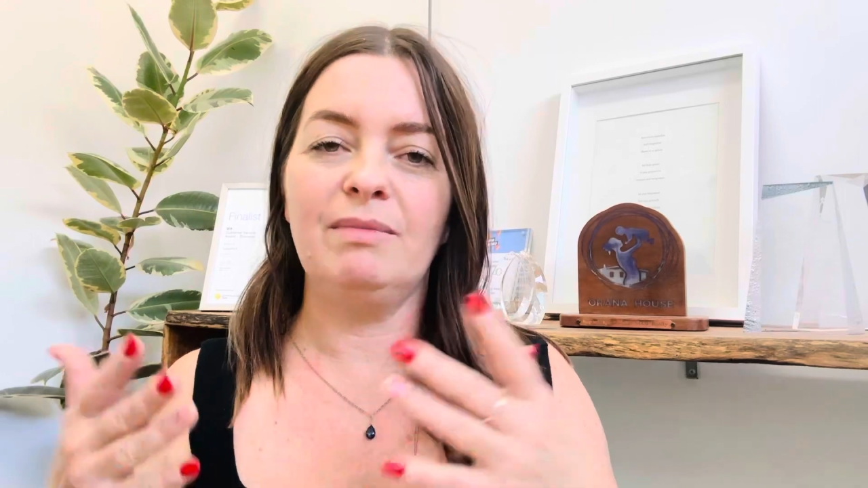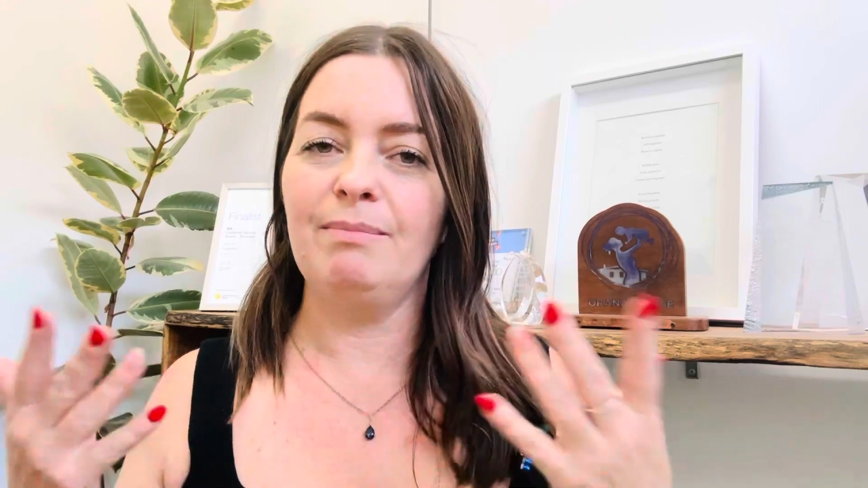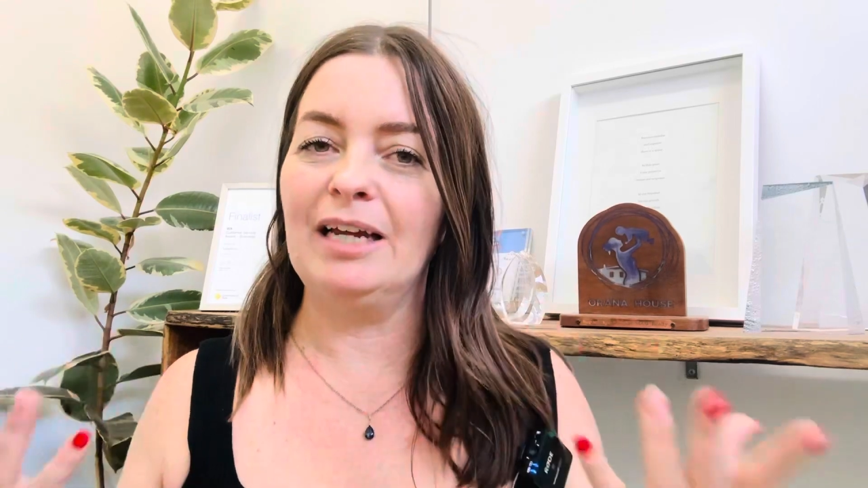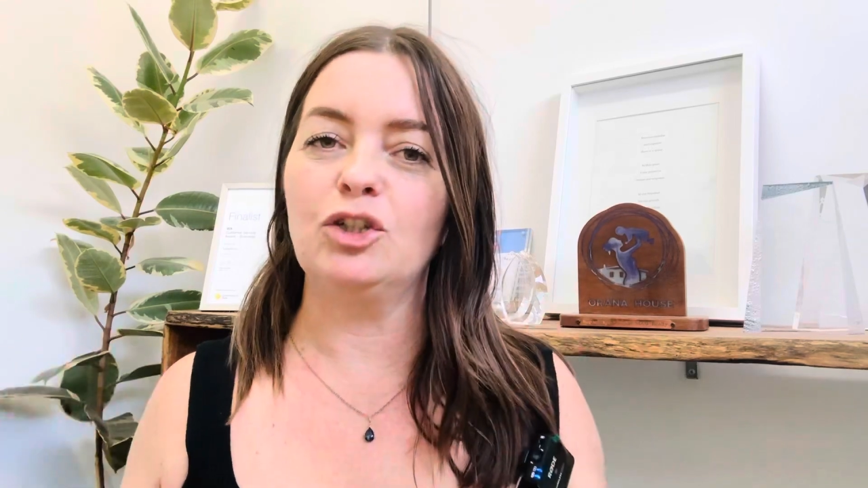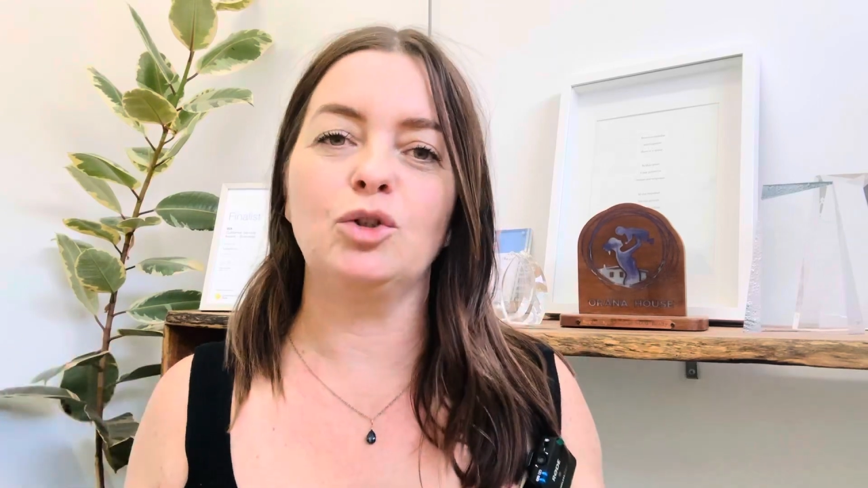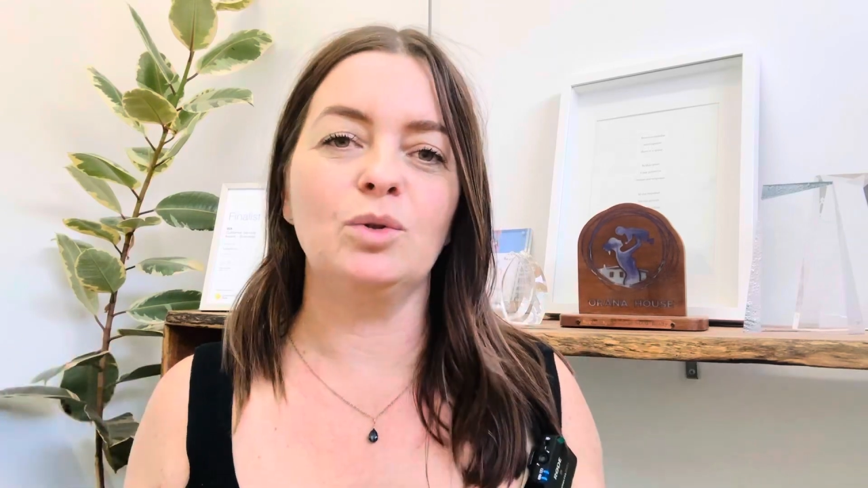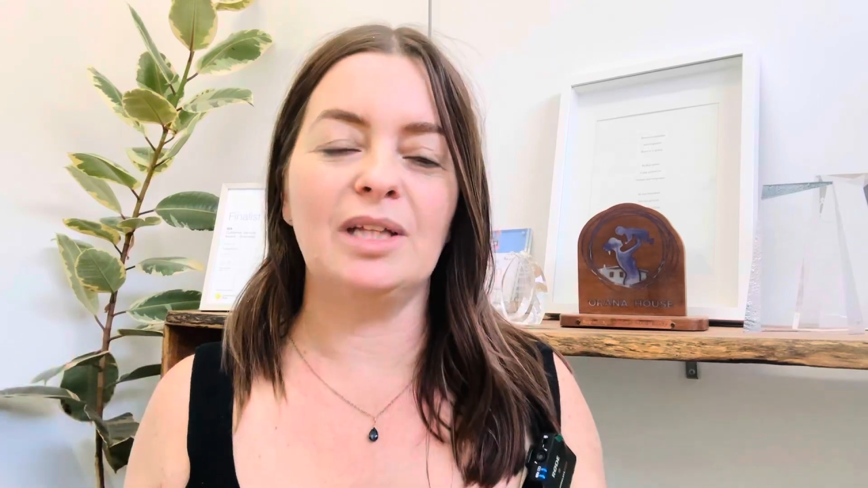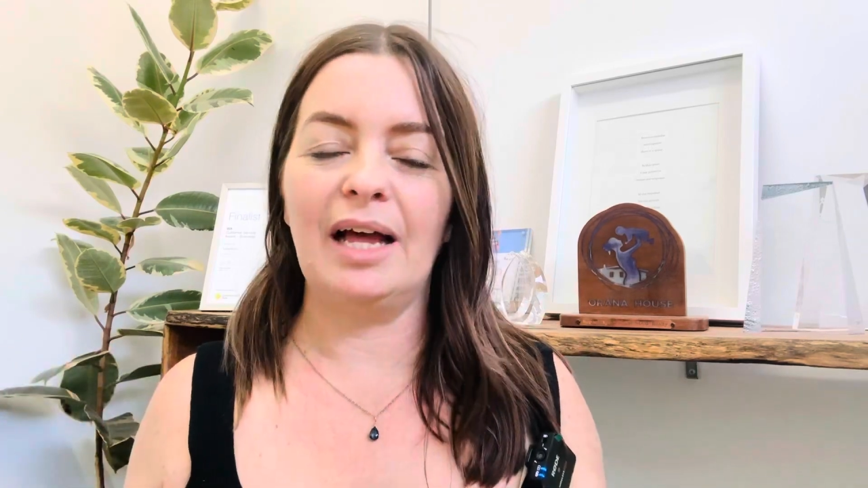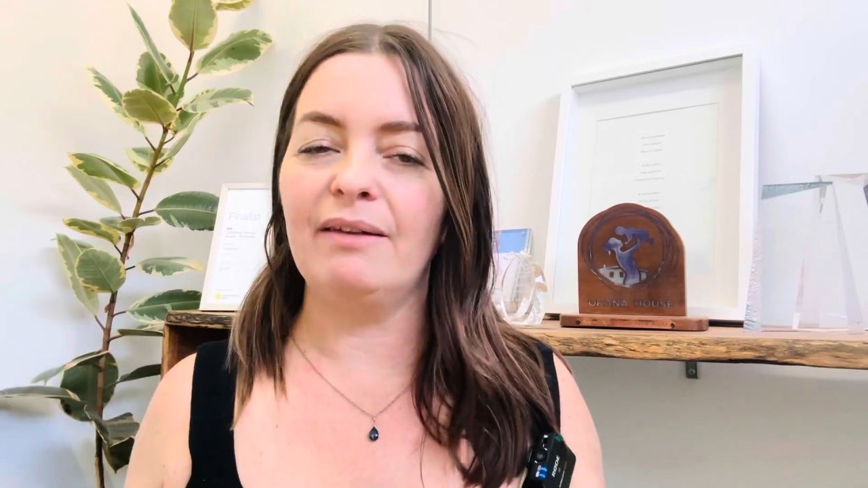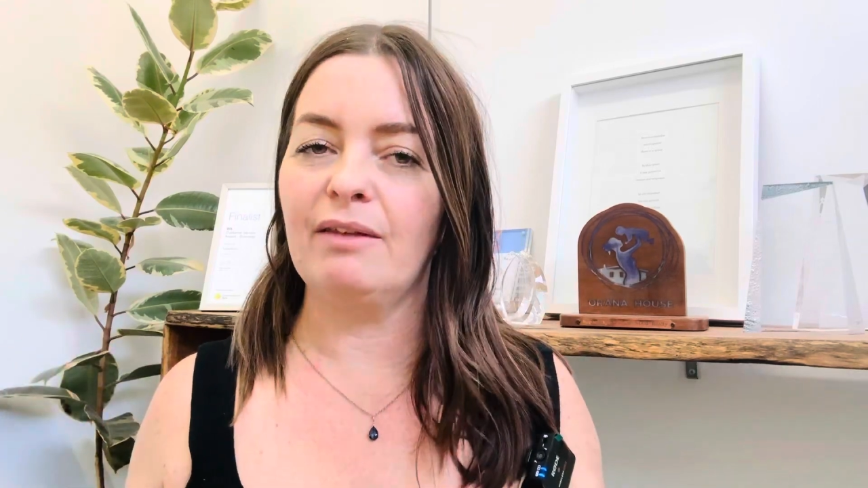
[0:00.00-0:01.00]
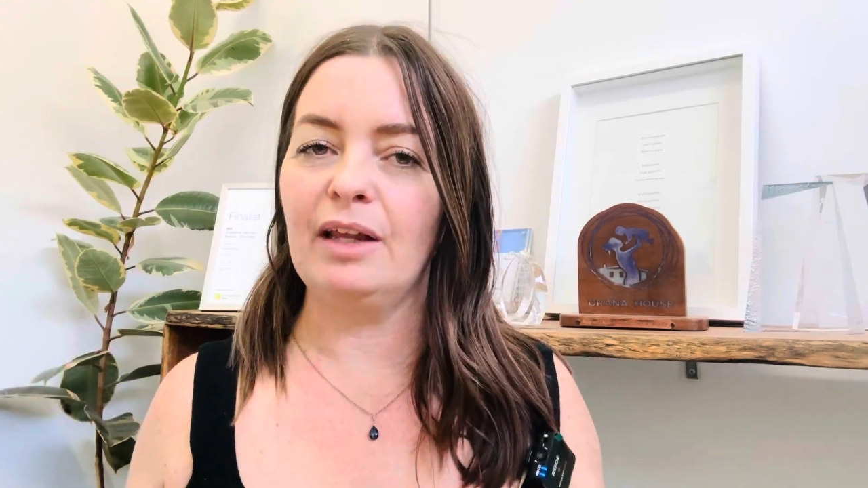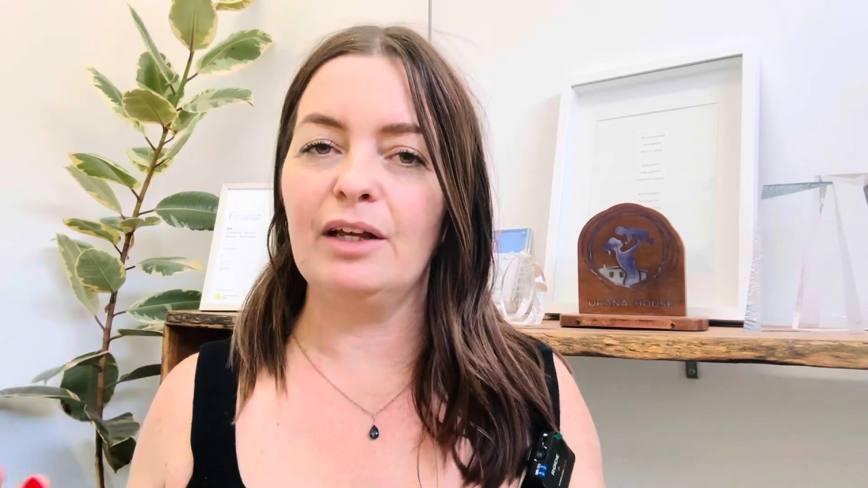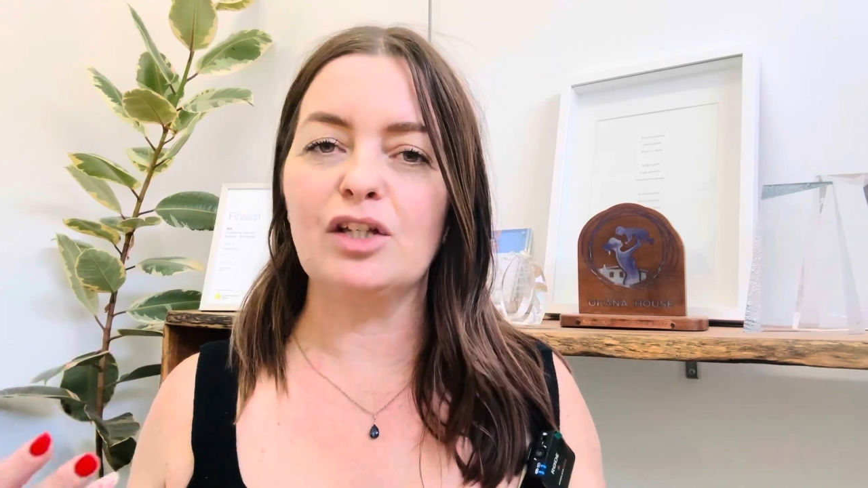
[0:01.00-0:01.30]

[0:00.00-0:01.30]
make sure that their